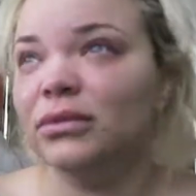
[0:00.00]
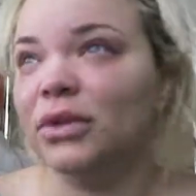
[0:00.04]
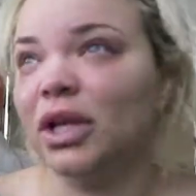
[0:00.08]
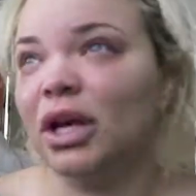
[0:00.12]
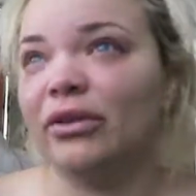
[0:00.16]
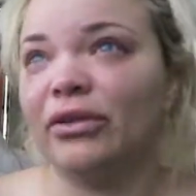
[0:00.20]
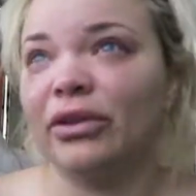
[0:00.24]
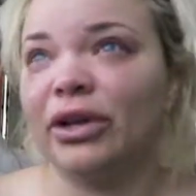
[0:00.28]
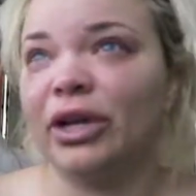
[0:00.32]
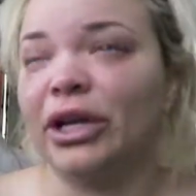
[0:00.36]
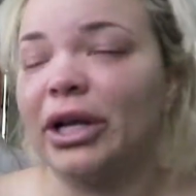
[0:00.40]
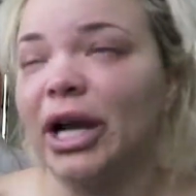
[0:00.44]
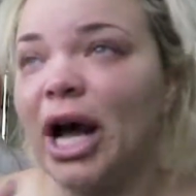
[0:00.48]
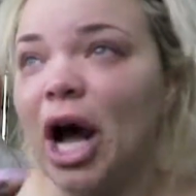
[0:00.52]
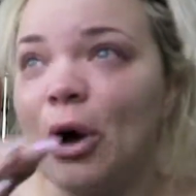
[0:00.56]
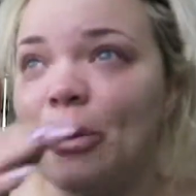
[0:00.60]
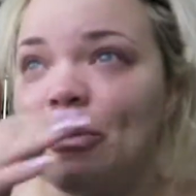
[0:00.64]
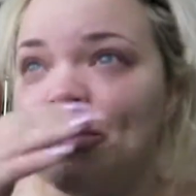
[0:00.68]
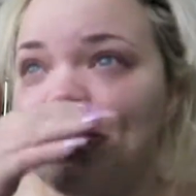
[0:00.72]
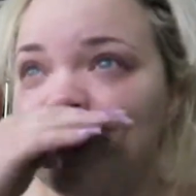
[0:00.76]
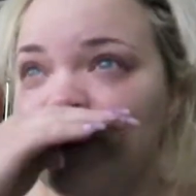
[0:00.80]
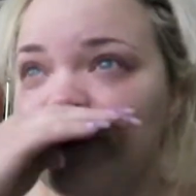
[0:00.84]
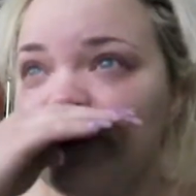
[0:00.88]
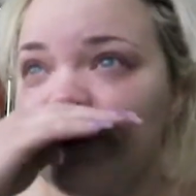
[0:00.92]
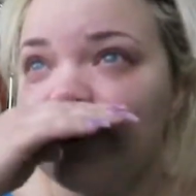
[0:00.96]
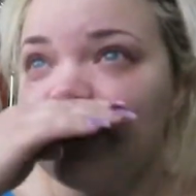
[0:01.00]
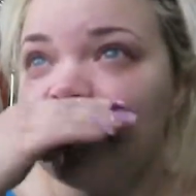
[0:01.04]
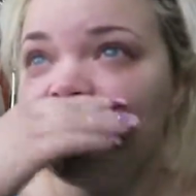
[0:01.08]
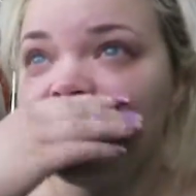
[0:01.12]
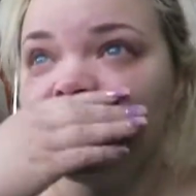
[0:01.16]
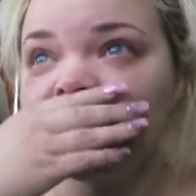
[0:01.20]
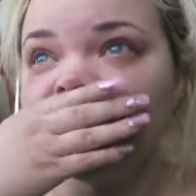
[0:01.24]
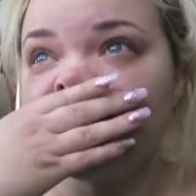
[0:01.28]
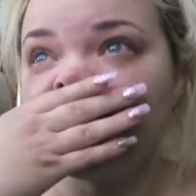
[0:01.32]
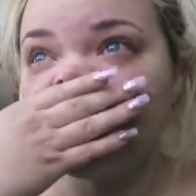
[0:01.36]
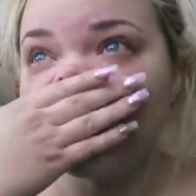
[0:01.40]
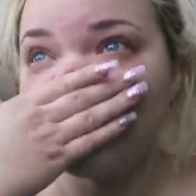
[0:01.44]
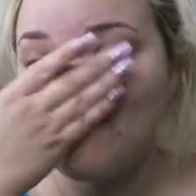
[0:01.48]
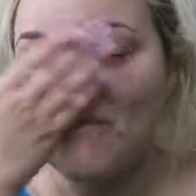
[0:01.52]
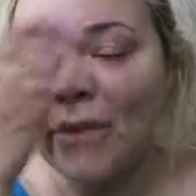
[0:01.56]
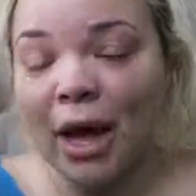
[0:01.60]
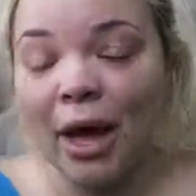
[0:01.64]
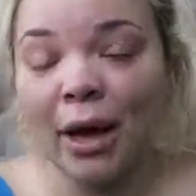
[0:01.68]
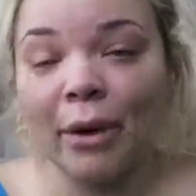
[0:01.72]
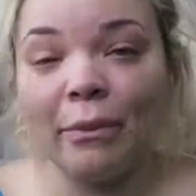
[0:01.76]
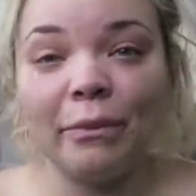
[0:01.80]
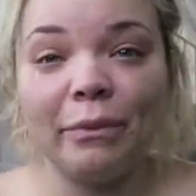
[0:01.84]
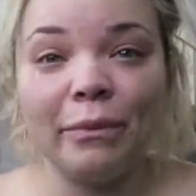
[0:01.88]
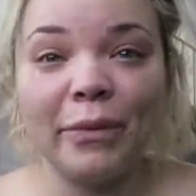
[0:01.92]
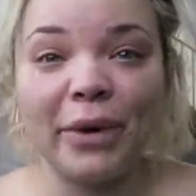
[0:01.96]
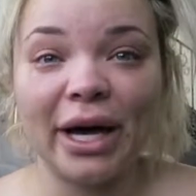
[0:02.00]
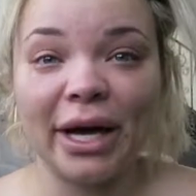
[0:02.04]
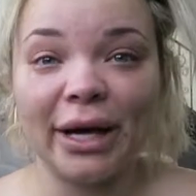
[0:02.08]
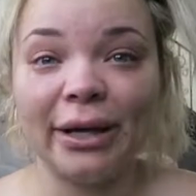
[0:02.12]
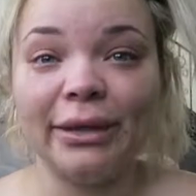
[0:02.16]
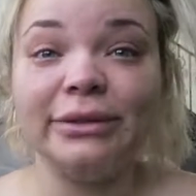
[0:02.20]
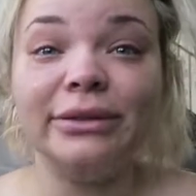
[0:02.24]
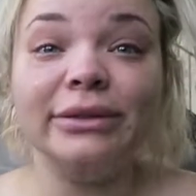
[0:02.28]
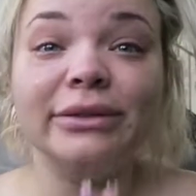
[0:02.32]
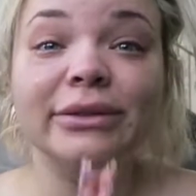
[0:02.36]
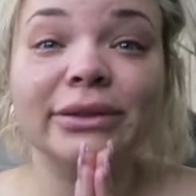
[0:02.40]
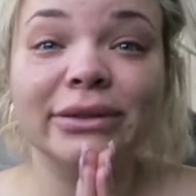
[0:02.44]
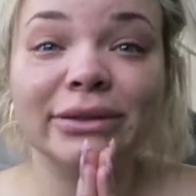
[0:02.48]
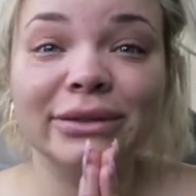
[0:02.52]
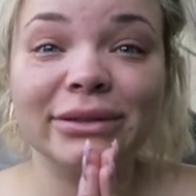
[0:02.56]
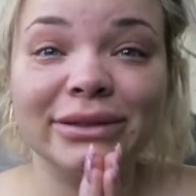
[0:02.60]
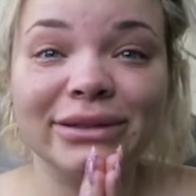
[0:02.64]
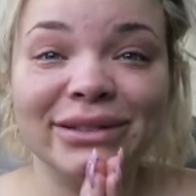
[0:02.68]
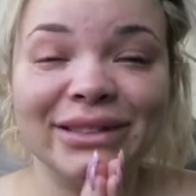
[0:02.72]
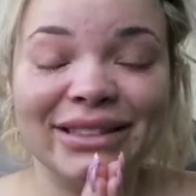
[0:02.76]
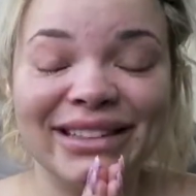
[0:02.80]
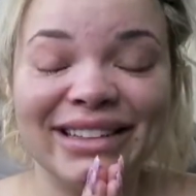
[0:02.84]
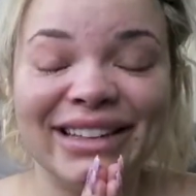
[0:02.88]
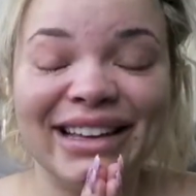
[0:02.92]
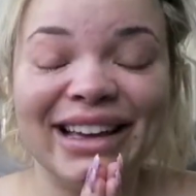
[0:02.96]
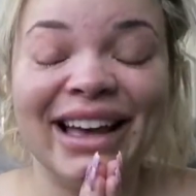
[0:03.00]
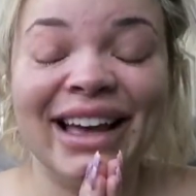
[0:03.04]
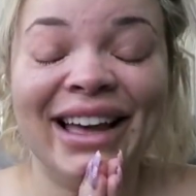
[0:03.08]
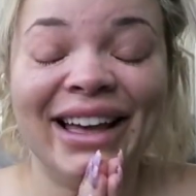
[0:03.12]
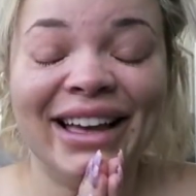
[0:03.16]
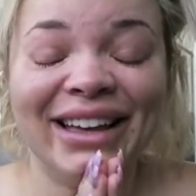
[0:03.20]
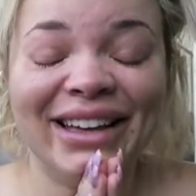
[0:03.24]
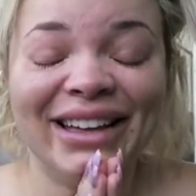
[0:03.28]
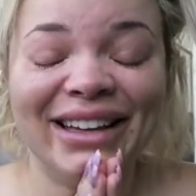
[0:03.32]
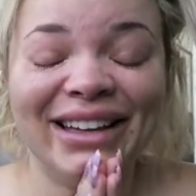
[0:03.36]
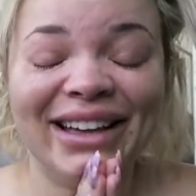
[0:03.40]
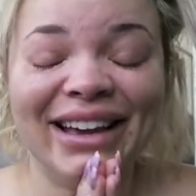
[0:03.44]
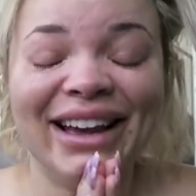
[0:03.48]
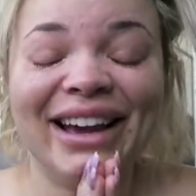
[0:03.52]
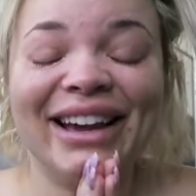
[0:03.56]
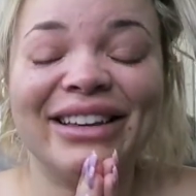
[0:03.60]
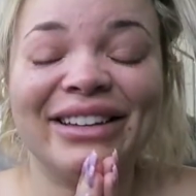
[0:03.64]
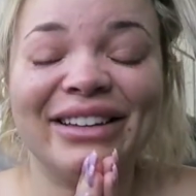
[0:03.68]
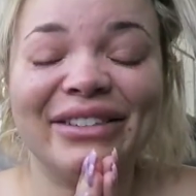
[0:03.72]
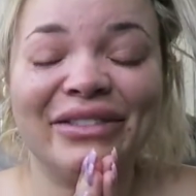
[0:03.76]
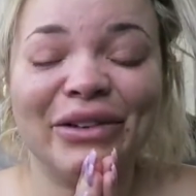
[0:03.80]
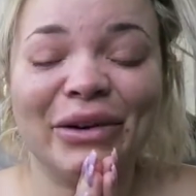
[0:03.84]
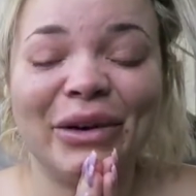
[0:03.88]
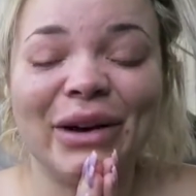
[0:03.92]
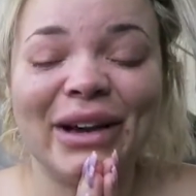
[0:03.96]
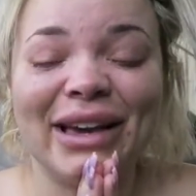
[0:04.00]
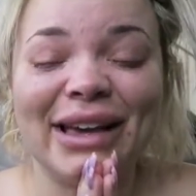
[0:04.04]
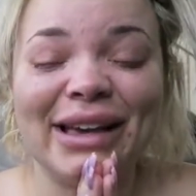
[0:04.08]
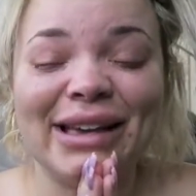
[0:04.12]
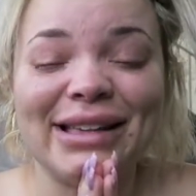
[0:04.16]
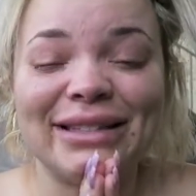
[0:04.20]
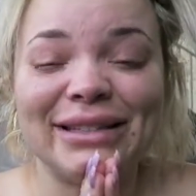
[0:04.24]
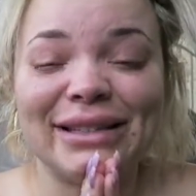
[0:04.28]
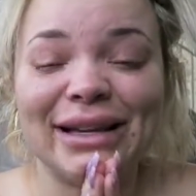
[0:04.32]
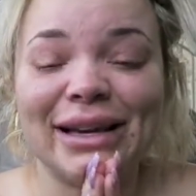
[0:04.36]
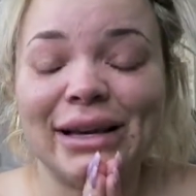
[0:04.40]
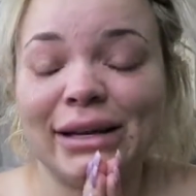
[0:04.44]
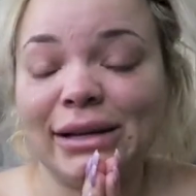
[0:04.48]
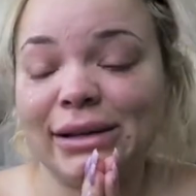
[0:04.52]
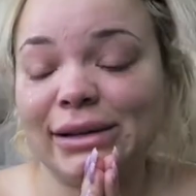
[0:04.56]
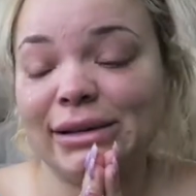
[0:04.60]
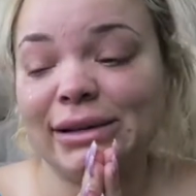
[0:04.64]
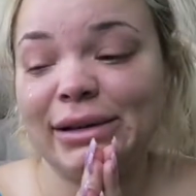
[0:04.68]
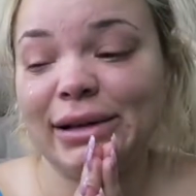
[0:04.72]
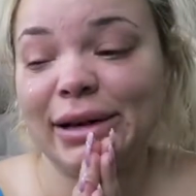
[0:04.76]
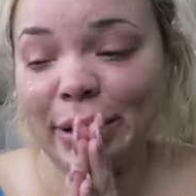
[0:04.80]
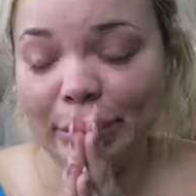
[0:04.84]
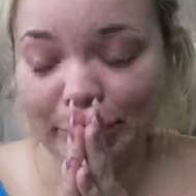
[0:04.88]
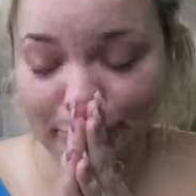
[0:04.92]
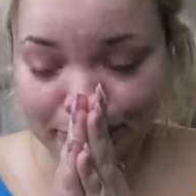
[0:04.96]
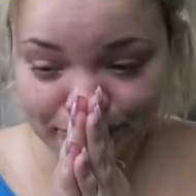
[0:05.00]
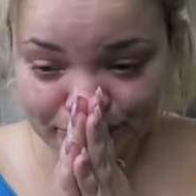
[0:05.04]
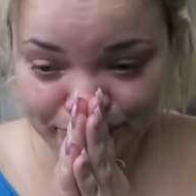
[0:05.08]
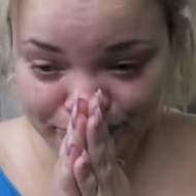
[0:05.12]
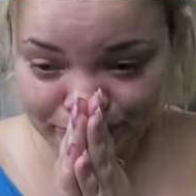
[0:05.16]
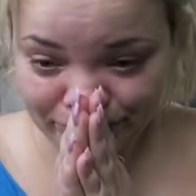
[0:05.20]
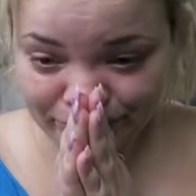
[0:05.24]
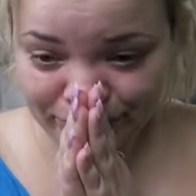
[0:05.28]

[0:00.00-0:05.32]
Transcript: I'll figure it out. But I love you guys, and I'll